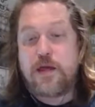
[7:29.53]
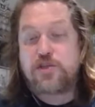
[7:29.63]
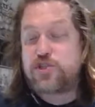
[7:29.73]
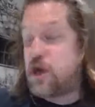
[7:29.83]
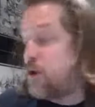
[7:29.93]

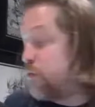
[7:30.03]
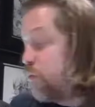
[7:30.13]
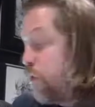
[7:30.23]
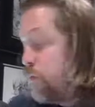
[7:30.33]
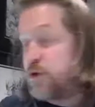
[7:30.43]

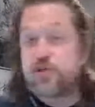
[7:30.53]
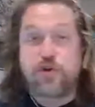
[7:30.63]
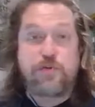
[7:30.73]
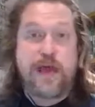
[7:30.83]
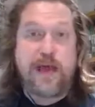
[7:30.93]
So what we'll
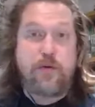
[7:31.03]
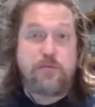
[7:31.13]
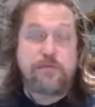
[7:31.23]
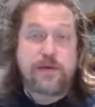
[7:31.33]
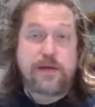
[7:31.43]
do
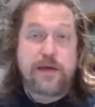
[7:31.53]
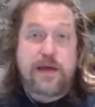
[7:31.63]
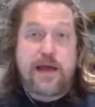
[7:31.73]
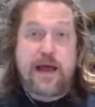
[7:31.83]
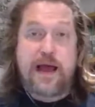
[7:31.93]
now,
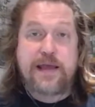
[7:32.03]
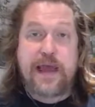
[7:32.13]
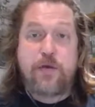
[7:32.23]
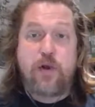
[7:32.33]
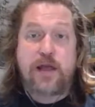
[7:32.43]

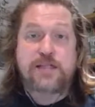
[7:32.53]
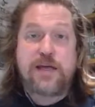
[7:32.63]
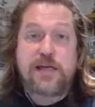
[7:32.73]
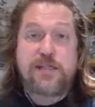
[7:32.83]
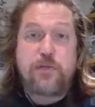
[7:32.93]
get you all
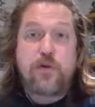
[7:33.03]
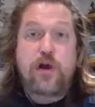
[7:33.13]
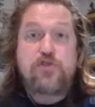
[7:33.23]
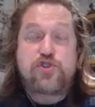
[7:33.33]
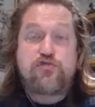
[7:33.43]
excited, we'll
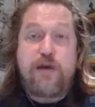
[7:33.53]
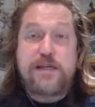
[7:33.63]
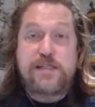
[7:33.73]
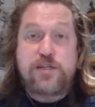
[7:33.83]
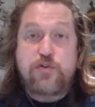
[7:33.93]
go
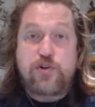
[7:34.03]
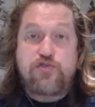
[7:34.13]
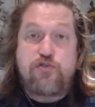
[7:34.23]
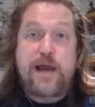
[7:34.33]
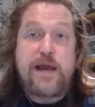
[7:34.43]
straight into a
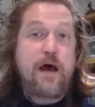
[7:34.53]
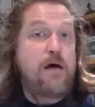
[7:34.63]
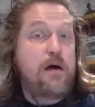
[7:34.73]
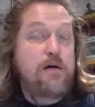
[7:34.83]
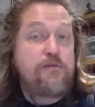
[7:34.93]
trailer
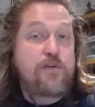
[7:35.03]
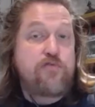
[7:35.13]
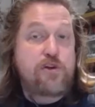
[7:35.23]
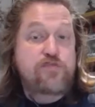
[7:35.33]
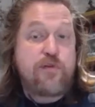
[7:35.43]
for
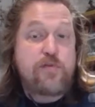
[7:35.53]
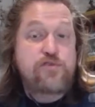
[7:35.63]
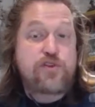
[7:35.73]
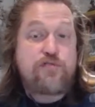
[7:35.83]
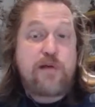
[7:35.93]

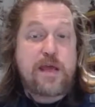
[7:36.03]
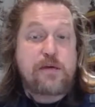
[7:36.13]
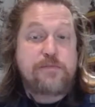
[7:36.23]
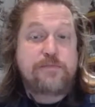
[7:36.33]
Crossroads 3.